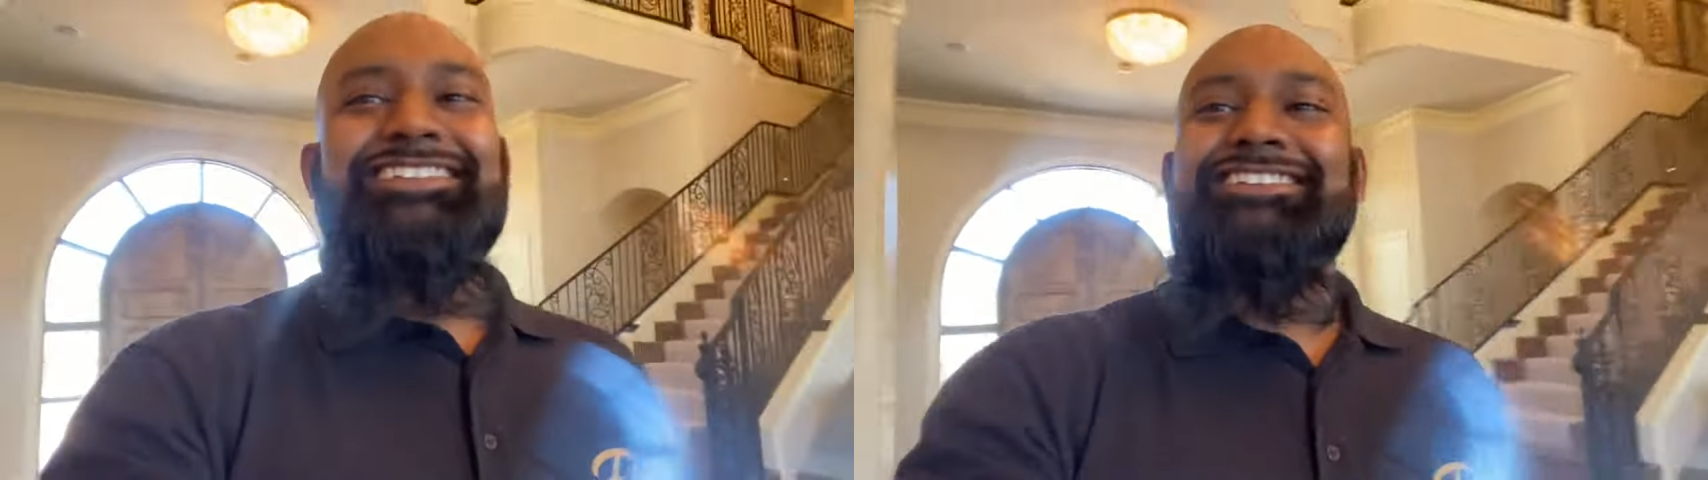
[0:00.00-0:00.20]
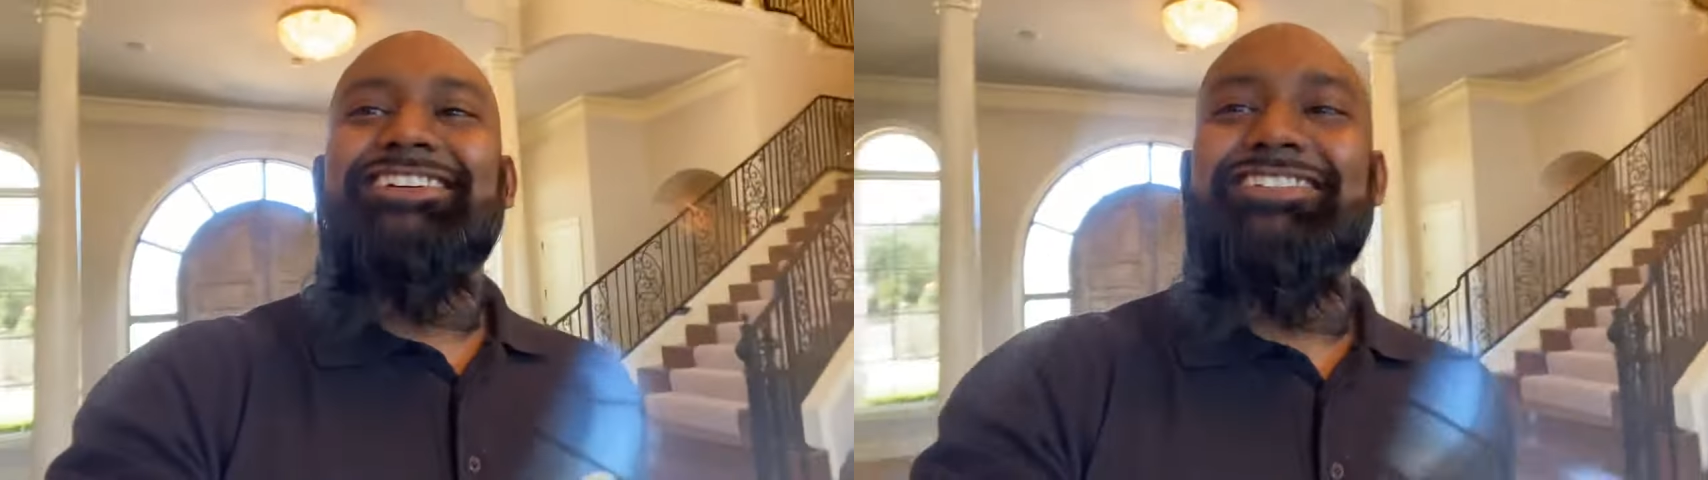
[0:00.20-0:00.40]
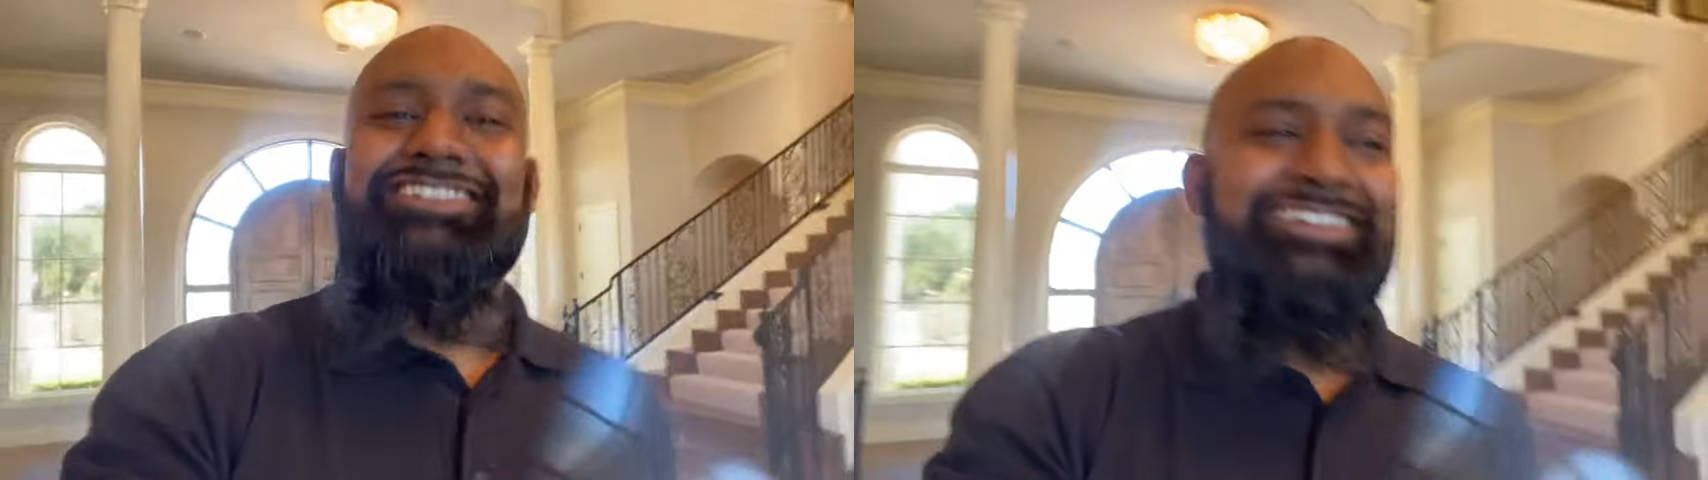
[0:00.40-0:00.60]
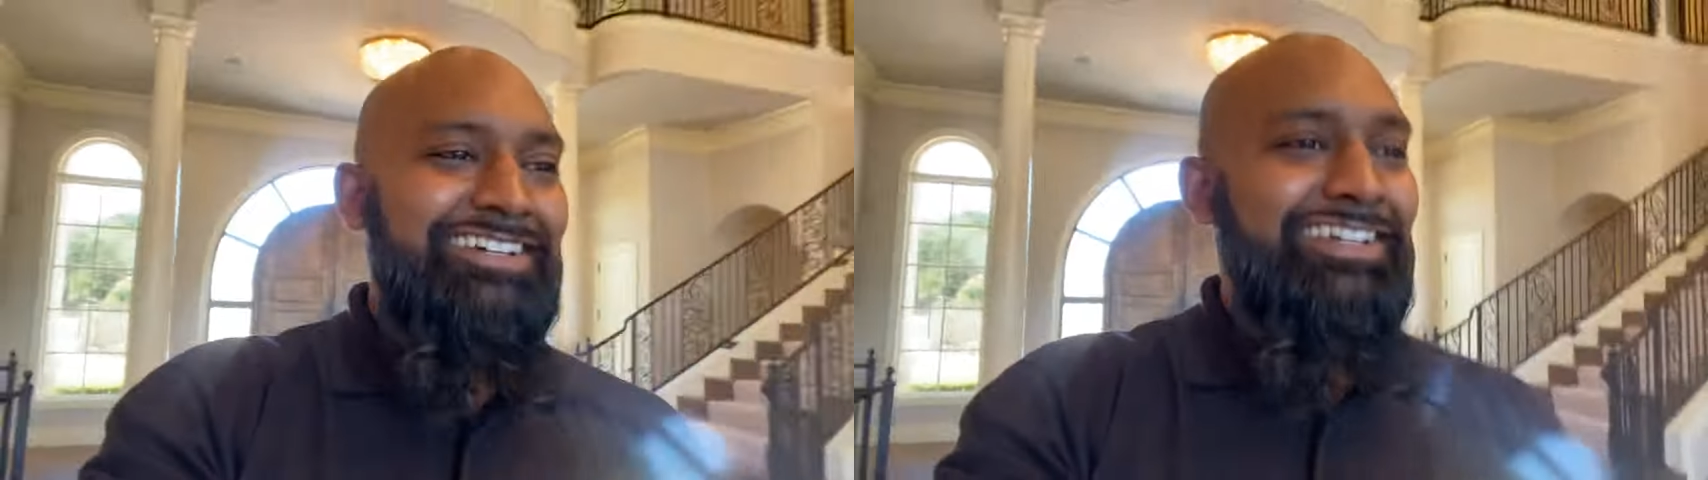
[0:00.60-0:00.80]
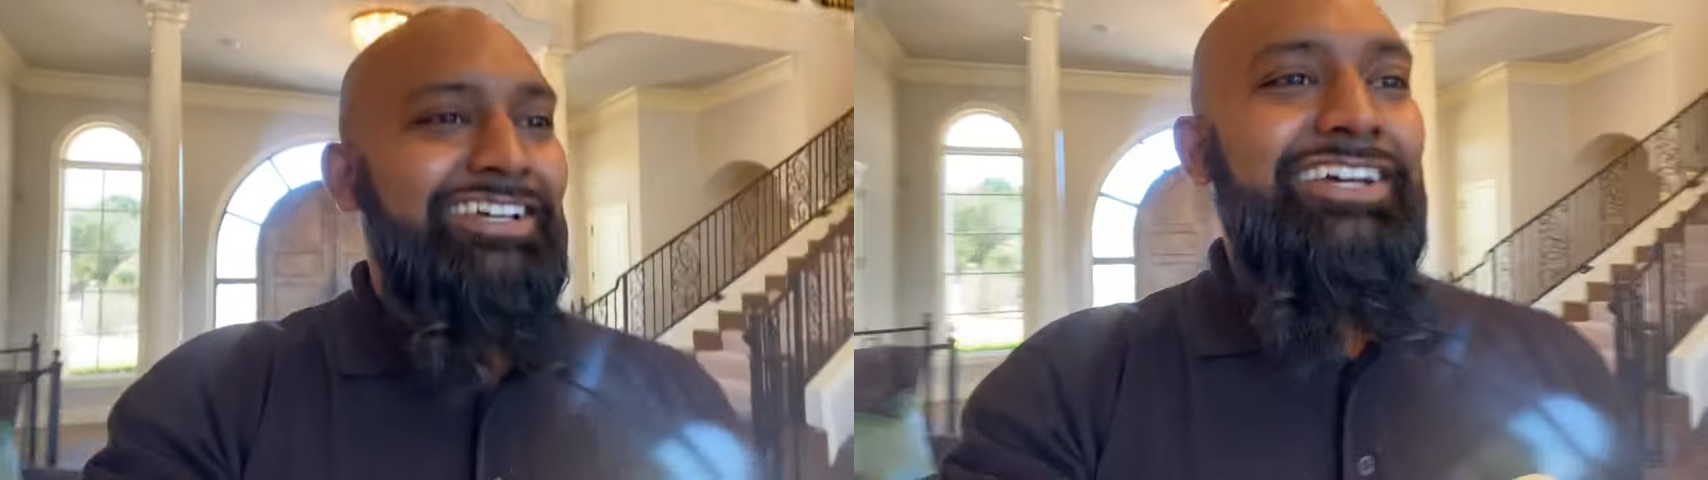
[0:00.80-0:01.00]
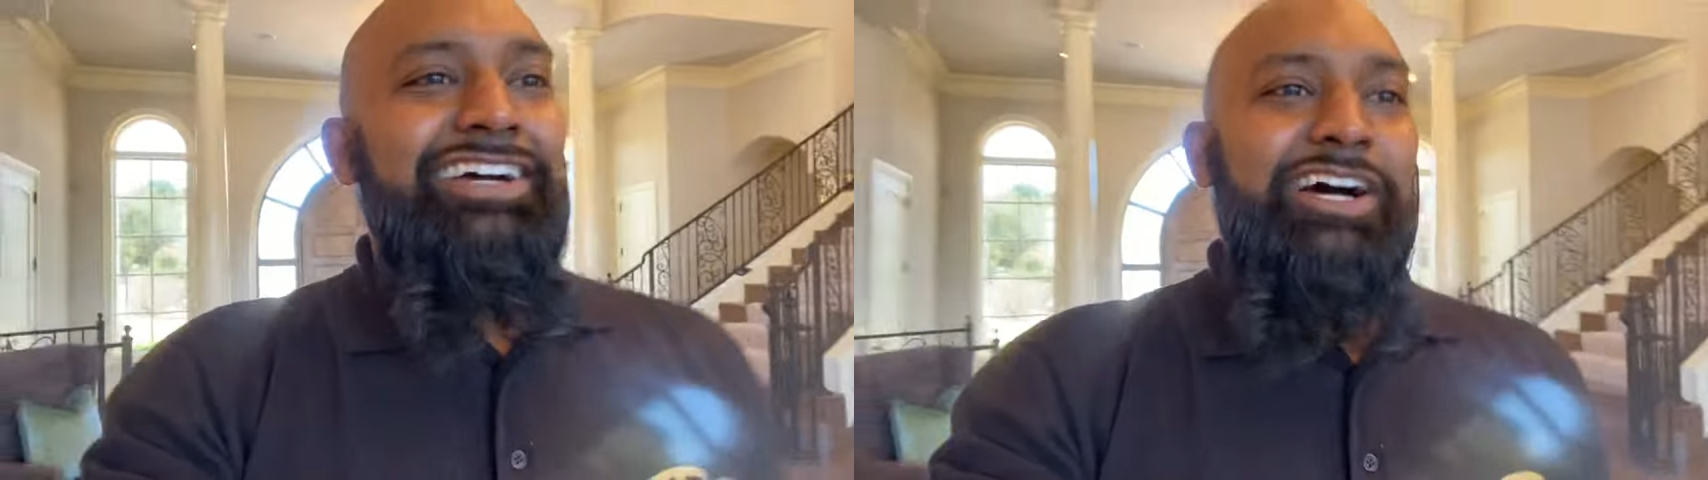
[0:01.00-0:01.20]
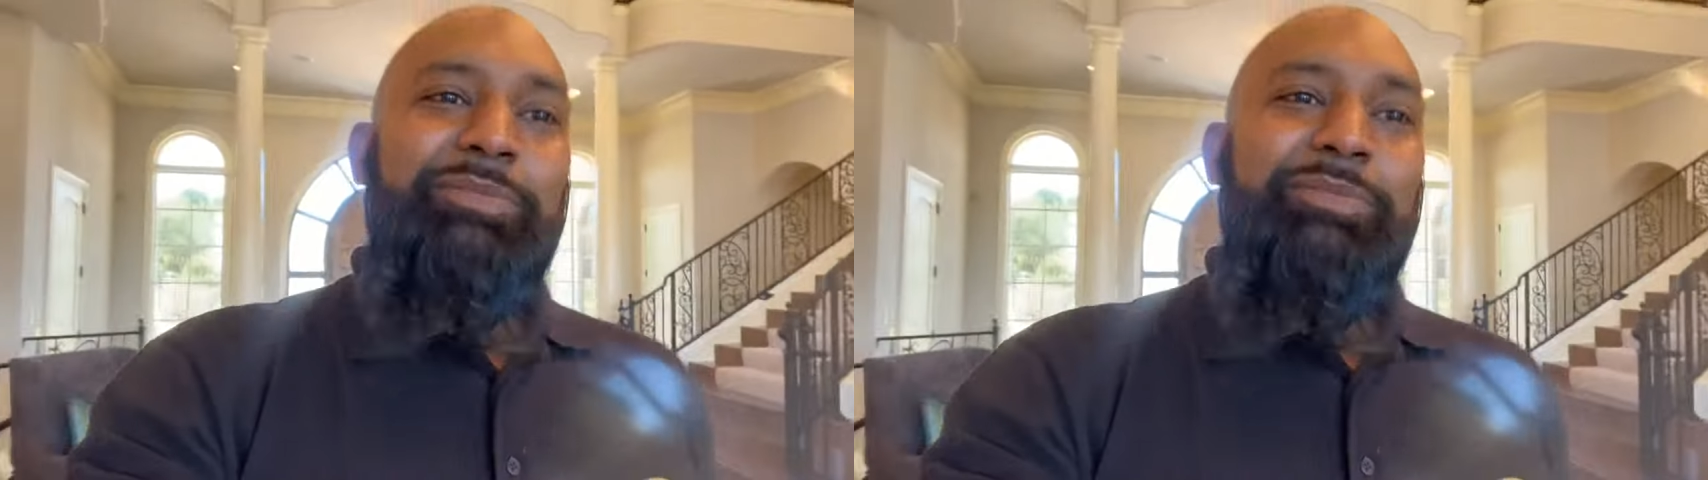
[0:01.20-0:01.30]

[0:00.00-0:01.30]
so I'm